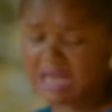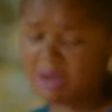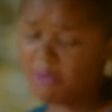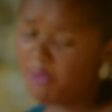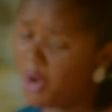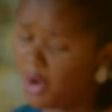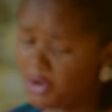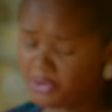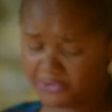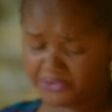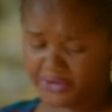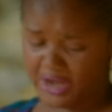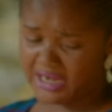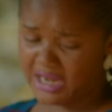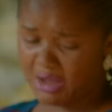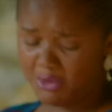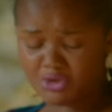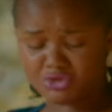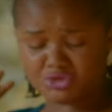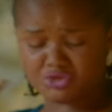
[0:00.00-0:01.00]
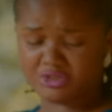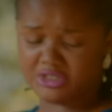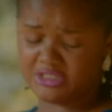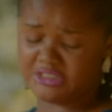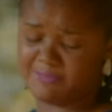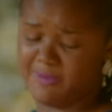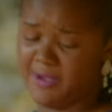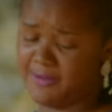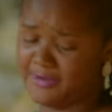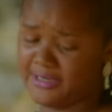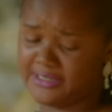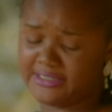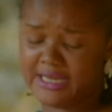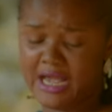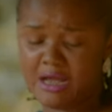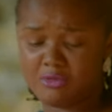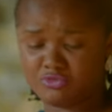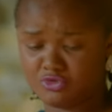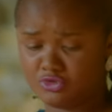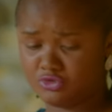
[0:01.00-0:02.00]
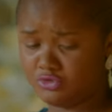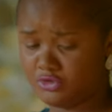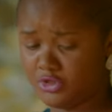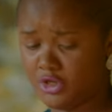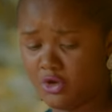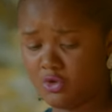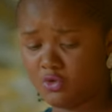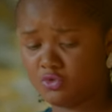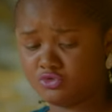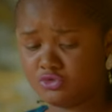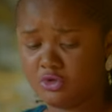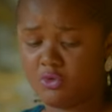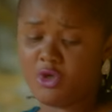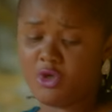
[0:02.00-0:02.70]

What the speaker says: hungry and I want to eat pounded yam today. So